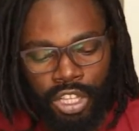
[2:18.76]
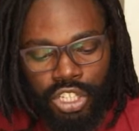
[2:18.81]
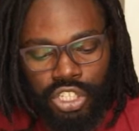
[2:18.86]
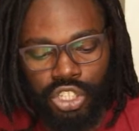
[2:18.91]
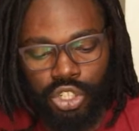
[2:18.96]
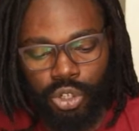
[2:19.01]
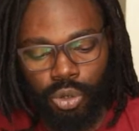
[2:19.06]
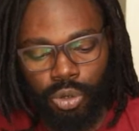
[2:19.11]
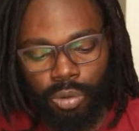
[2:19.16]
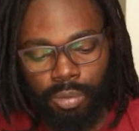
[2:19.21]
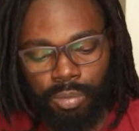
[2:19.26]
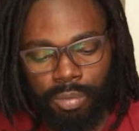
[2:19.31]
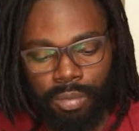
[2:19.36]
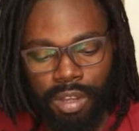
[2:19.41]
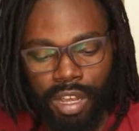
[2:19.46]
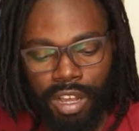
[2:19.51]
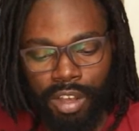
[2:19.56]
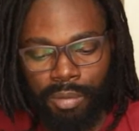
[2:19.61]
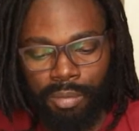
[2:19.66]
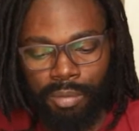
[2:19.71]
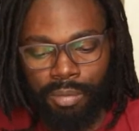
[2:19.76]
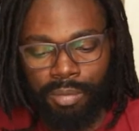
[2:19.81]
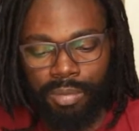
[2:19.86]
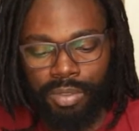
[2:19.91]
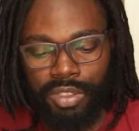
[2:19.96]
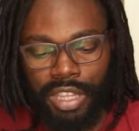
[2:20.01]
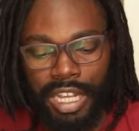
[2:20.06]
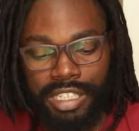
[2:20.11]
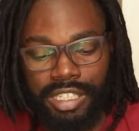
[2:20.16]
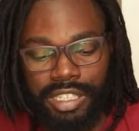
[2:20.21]
So
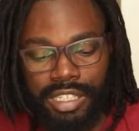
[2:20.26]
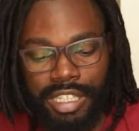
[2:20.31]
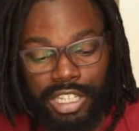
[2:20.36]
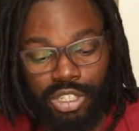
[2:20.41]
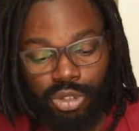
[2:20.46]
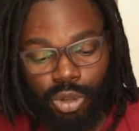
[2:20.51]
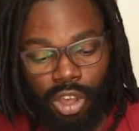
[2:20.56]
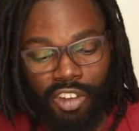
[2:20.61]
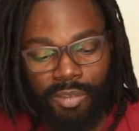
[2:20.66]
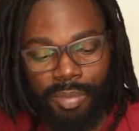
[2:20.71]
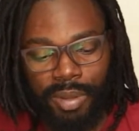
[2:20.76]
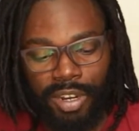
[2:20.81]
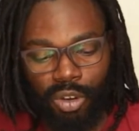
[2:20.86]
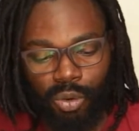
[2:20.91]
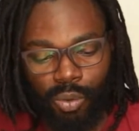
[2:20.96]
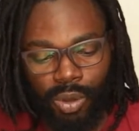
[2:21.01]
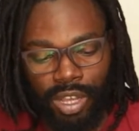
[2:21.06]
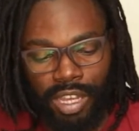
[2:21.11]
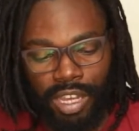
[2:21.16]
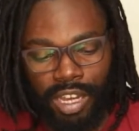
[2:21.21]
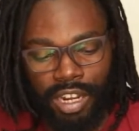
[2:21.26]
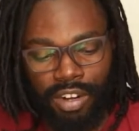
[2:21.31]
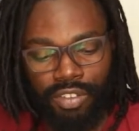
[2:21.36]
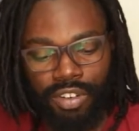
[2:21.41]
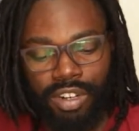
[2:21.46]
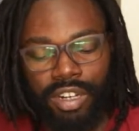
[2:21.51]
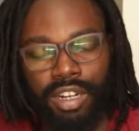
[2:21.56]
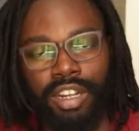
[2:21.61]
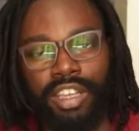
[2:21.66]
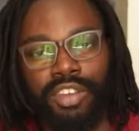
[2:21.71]
that's why I've been away.
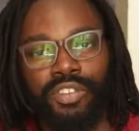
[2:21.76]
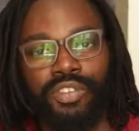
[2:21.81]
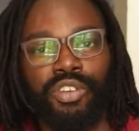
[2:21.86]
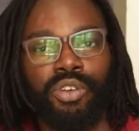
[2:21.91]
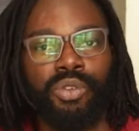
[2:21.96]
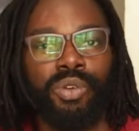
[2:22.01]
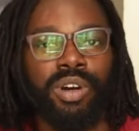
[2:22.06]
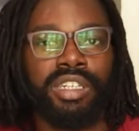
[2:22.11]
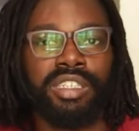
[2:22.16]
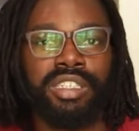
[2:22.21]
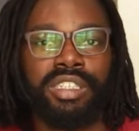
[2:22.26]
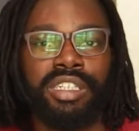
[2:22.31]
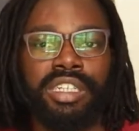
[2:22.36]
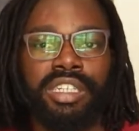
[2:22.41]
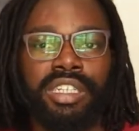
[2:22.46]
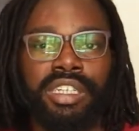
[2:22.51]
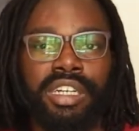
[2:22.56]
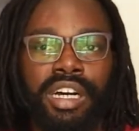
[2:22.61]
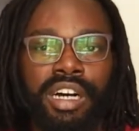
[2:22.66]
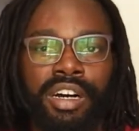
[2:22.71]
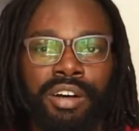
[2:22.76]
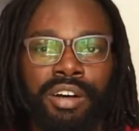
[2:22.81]
And if you're wondering